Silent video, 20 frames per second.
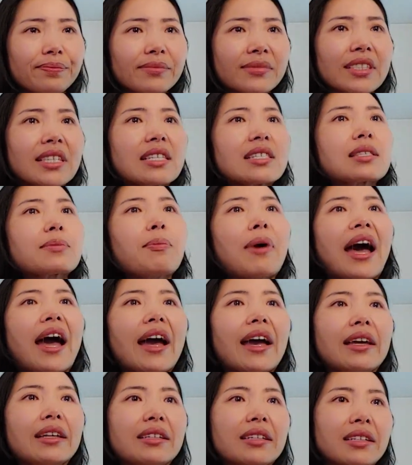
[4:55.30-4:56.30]

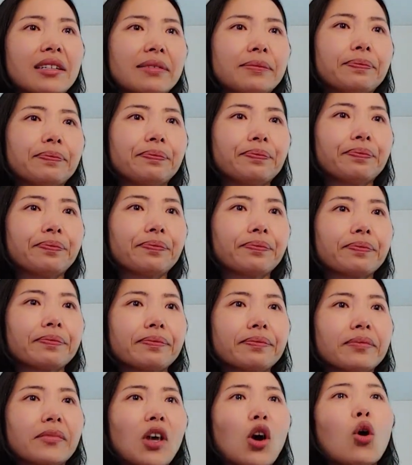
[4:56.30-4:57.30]
Despite
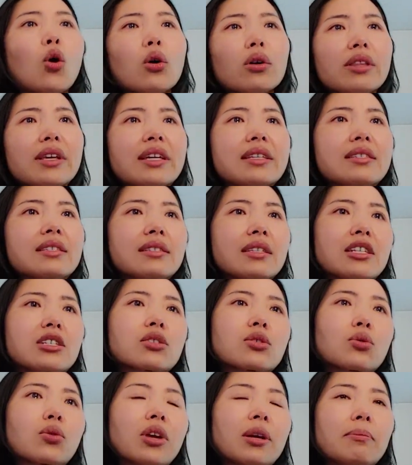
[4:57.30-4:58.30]
all this
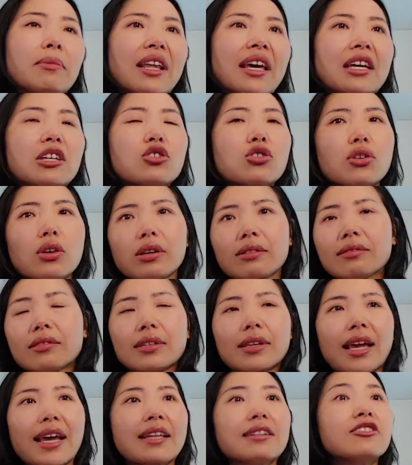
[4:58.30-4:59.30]
discrimination
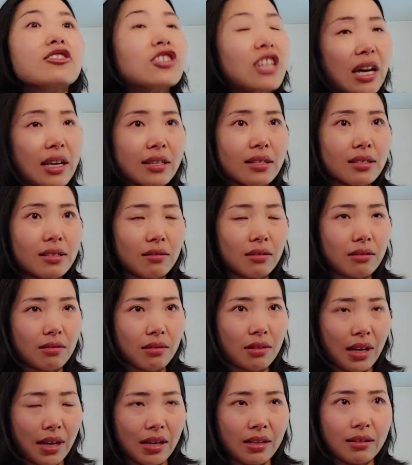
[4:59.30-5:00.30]
and
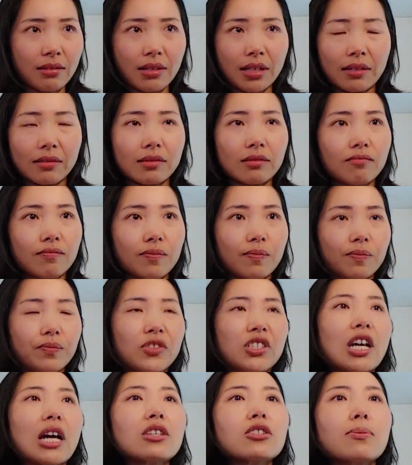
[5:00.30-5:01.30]
and
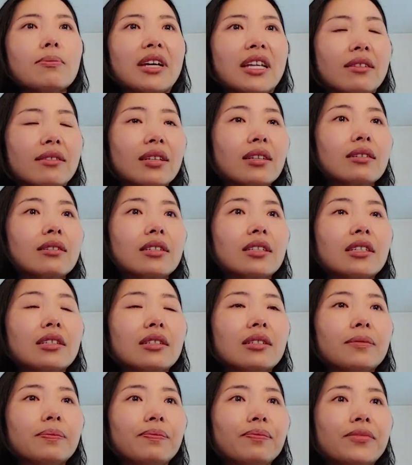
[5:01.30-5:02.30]
judgment
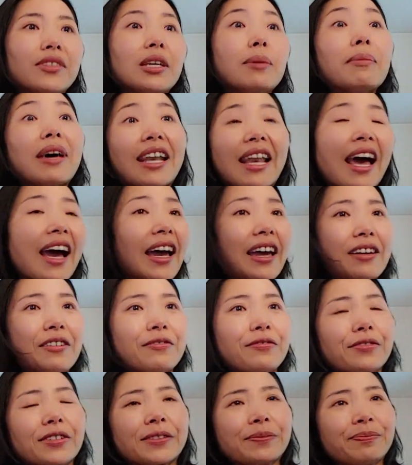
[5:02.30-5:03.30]
in my life.